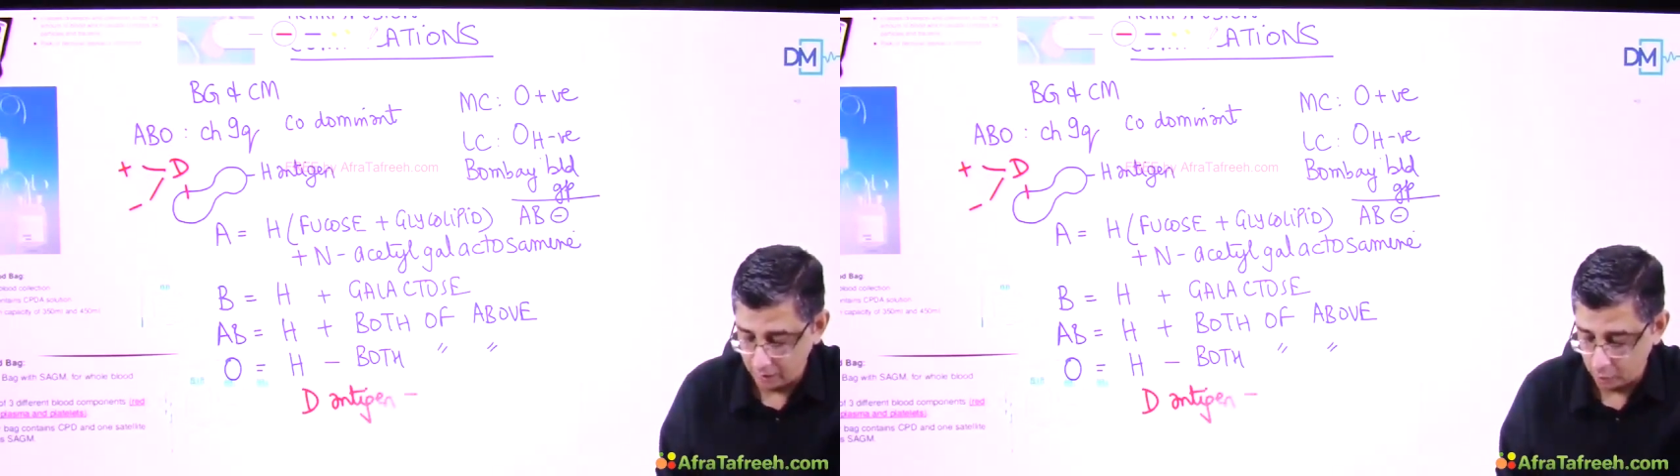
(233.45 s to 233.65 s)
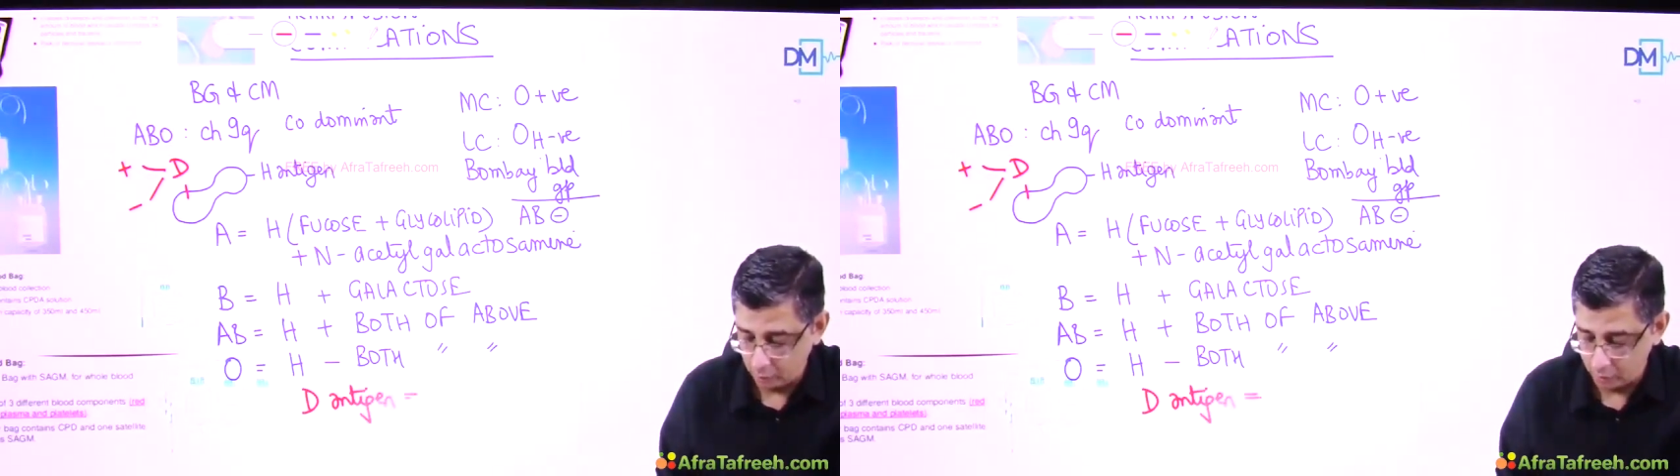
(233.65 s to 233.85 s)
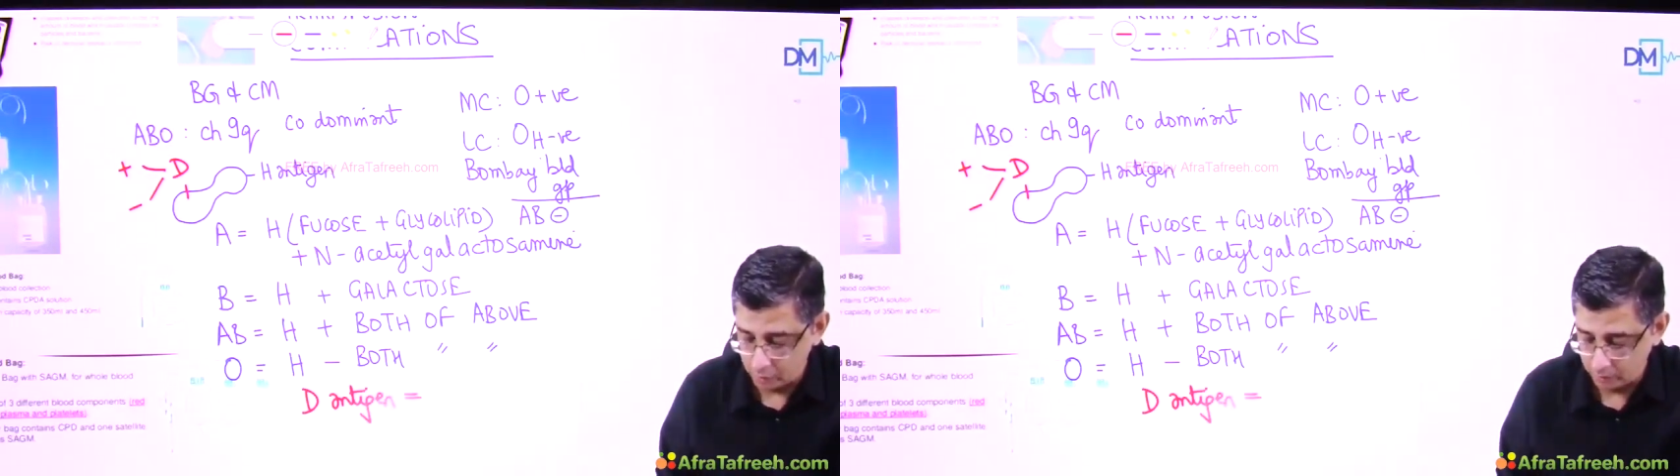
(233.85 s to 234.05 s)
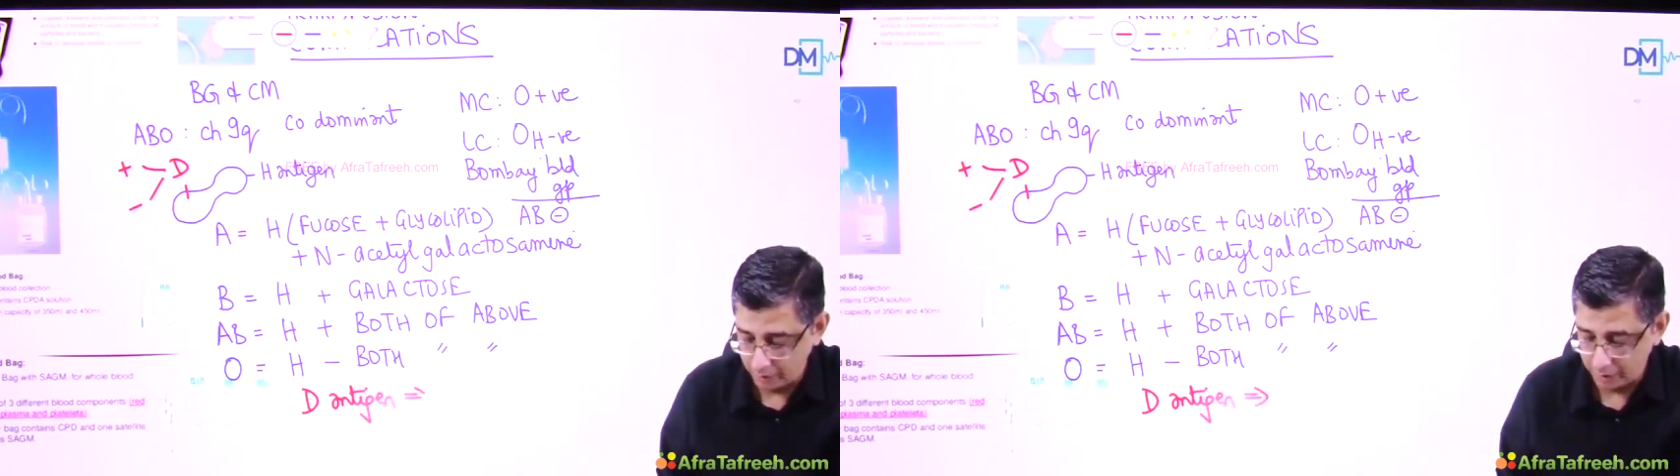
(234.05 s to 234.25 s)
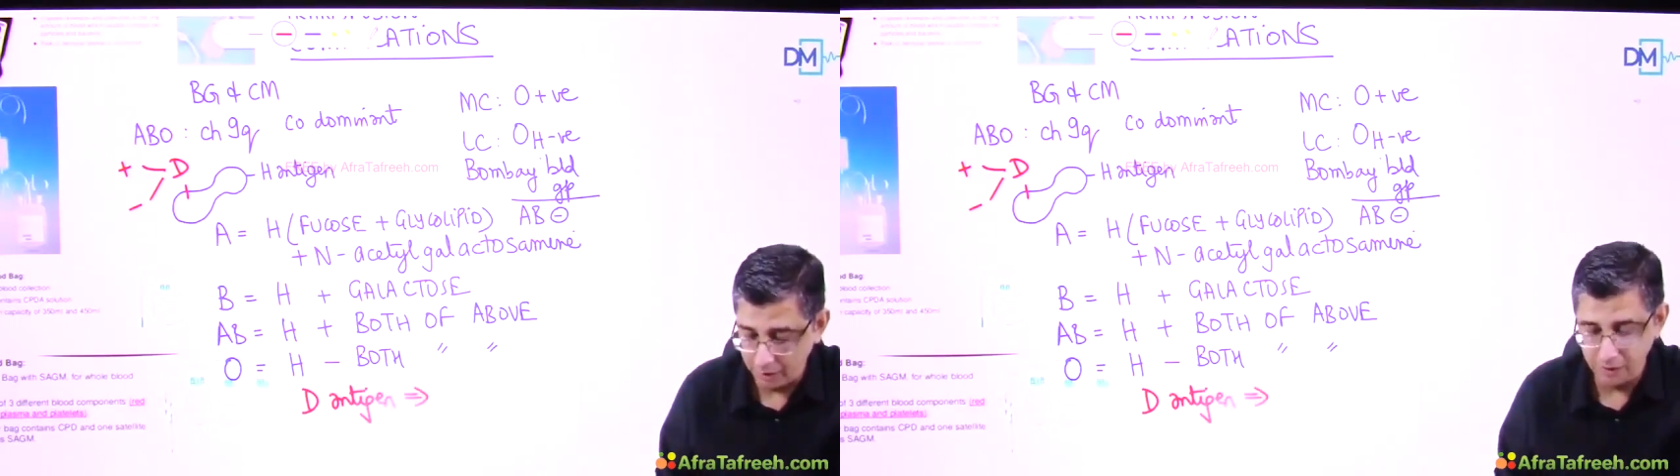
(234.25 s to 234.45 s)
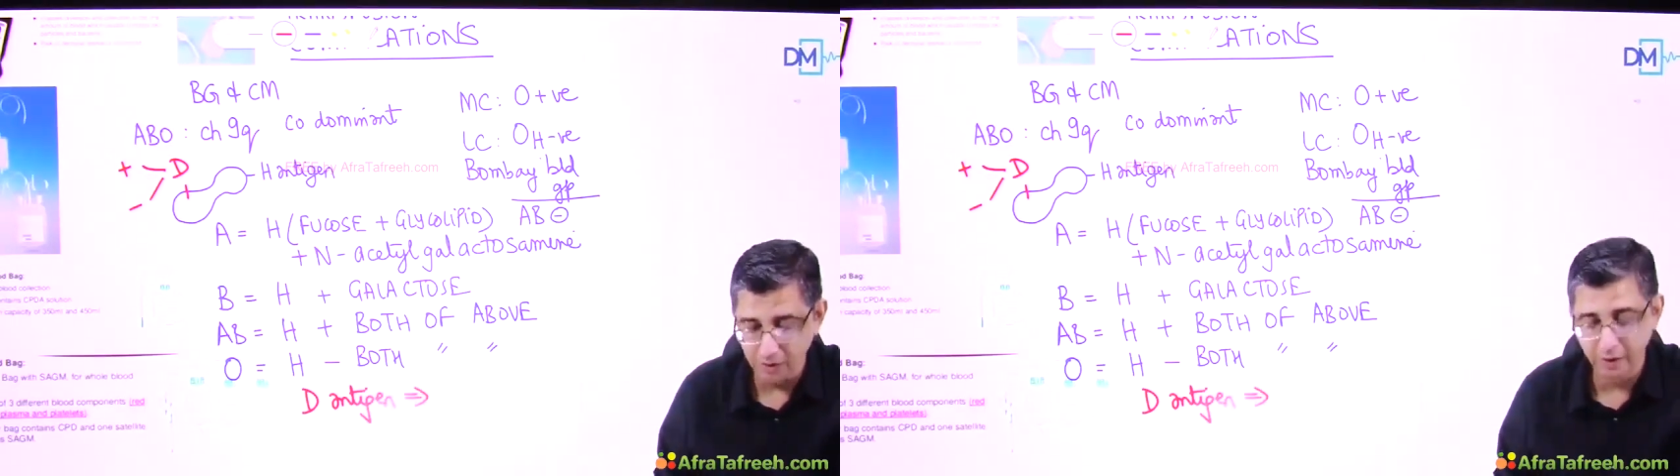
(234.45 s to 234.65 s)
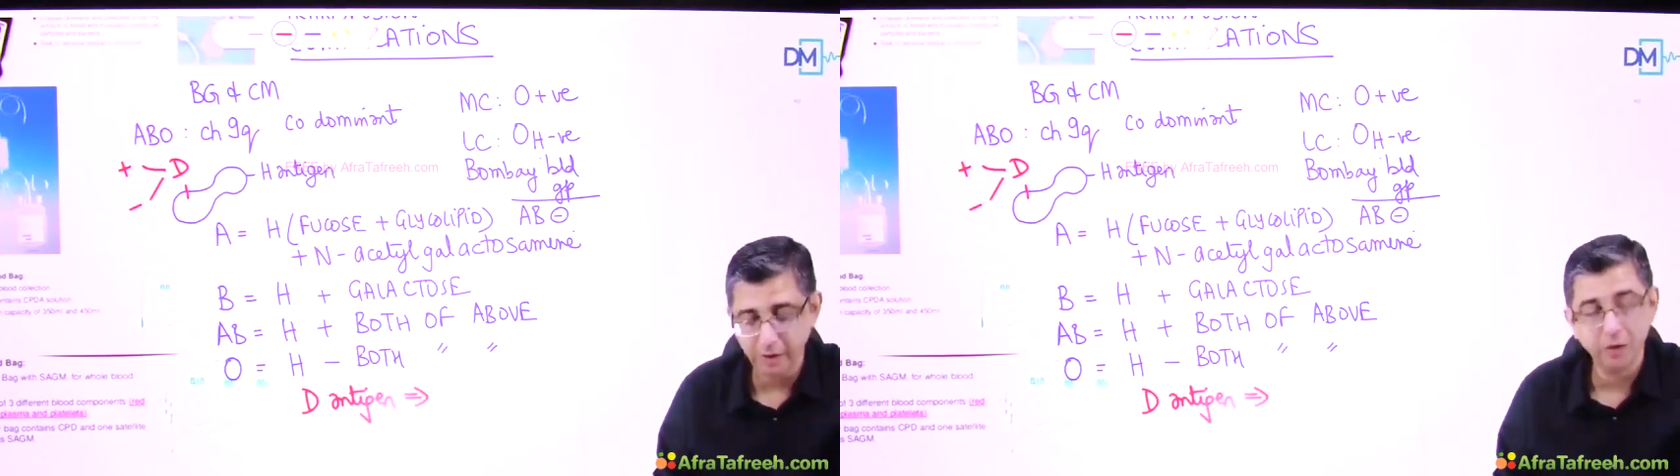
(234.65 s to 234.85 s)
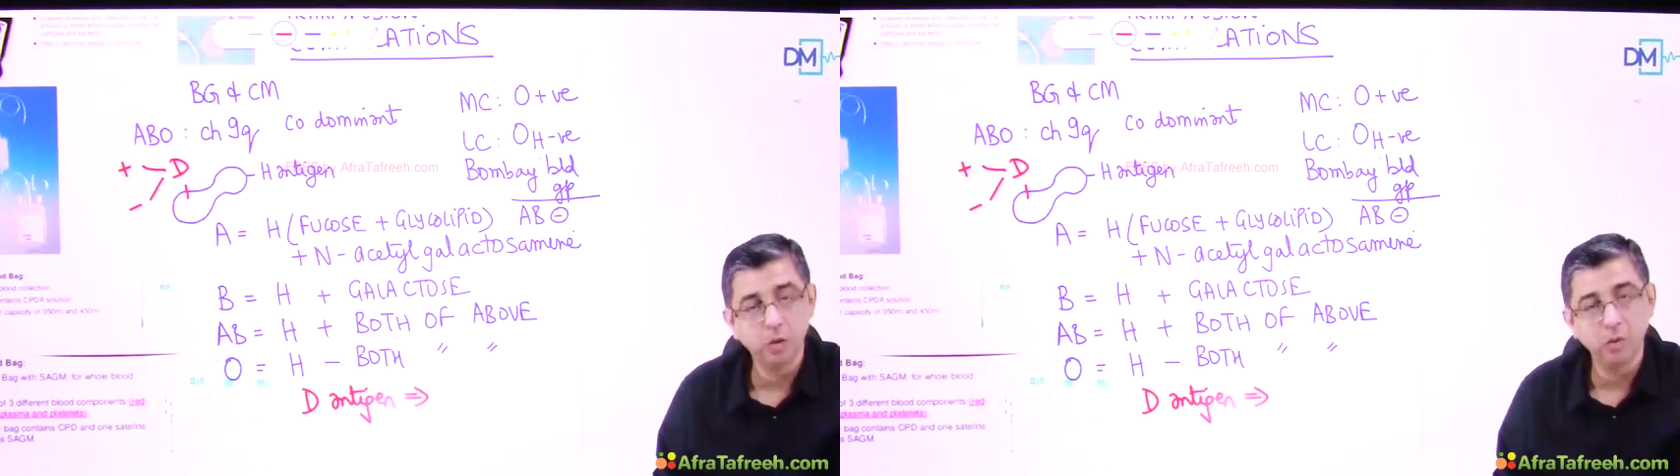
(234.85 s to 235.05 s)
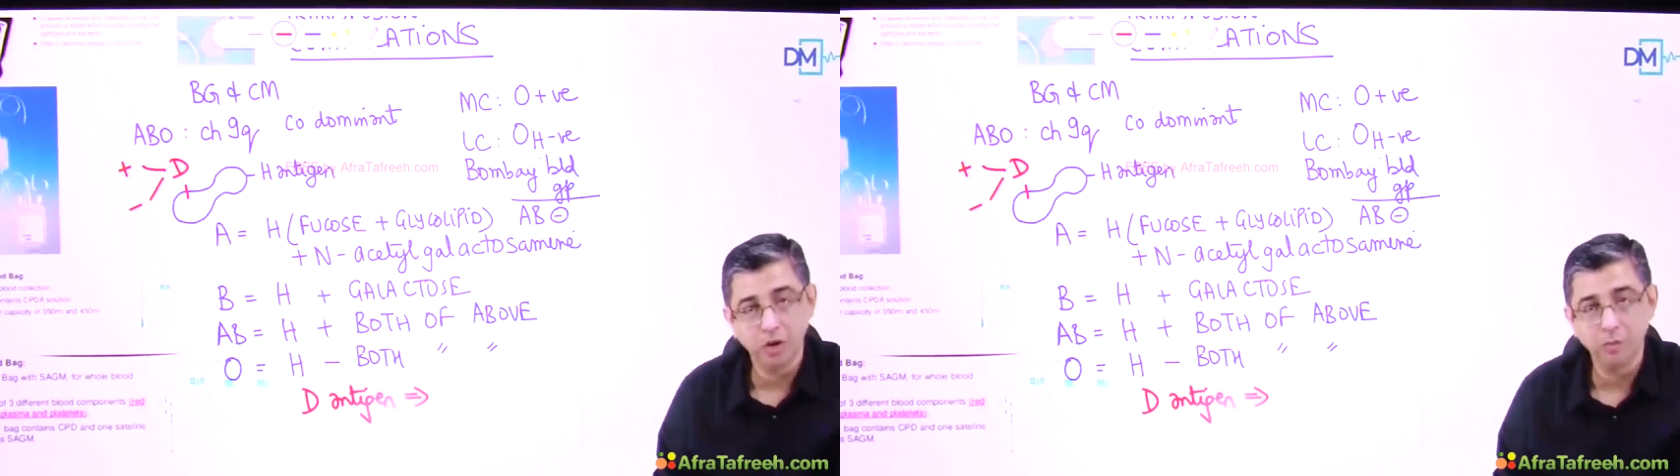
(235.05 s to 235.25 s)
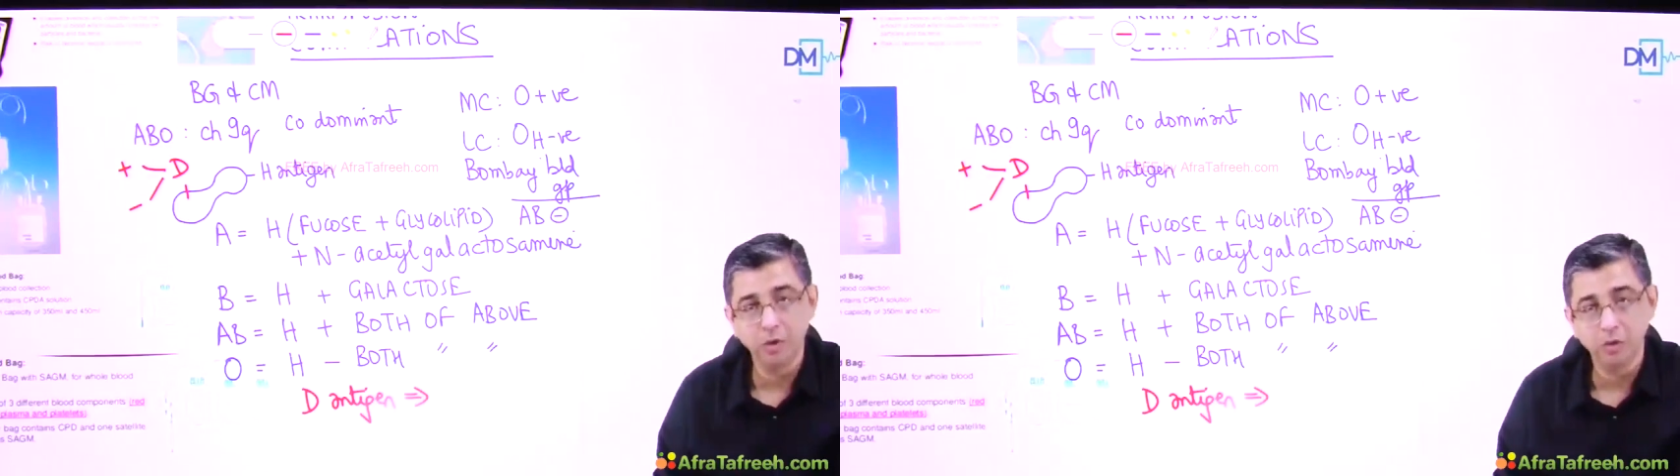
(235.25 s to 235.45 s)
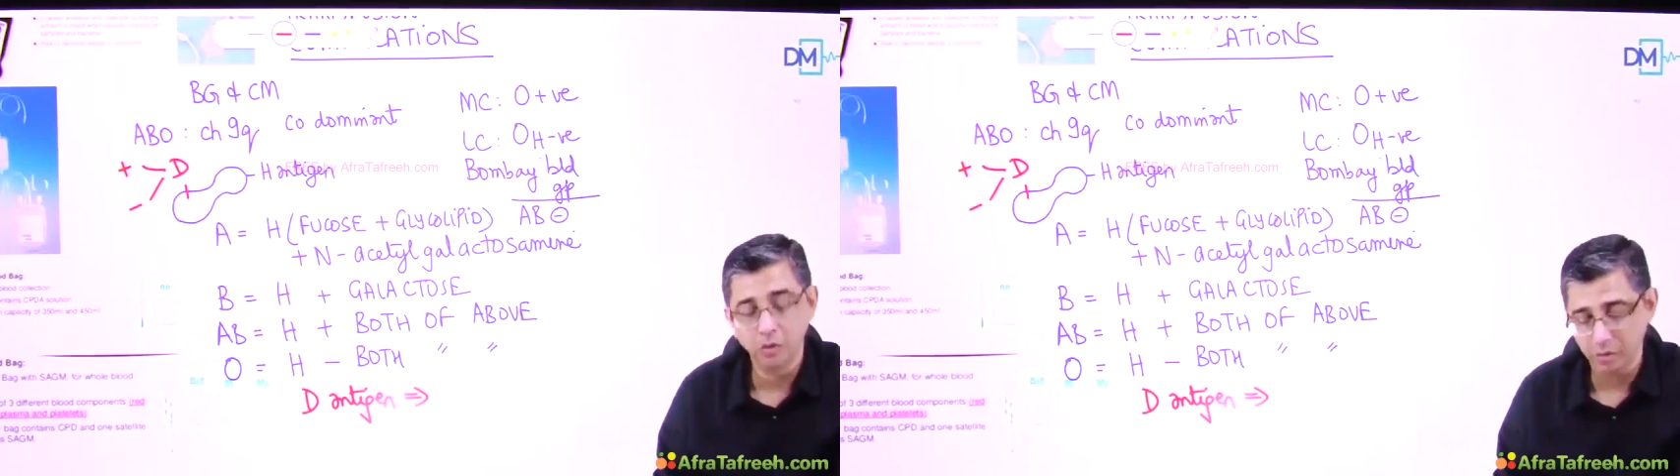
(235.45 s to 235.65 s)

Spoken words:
chromosome 9 is related to ABO.